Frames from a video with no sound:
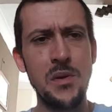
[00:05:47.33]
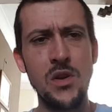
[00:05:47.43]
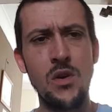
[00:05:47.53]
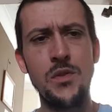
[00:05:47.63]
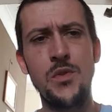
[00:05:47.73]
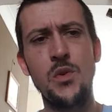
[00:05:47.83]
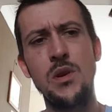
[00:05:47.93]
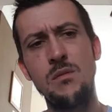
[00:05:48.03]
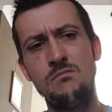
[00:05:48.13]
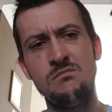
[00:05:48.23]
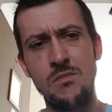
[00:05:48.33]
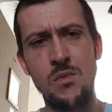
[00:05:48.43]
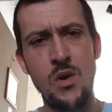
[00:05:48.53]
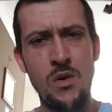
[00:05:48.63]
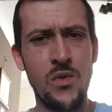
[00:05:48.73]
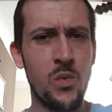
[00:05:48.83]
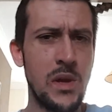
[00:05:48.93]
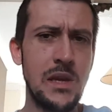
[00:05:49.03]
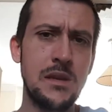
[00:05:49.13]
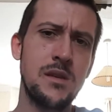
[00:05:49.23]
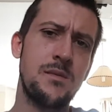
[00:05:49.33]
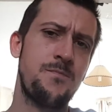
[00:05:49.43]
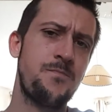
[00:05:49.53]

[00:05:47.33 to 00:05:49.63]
going through it over the weeks,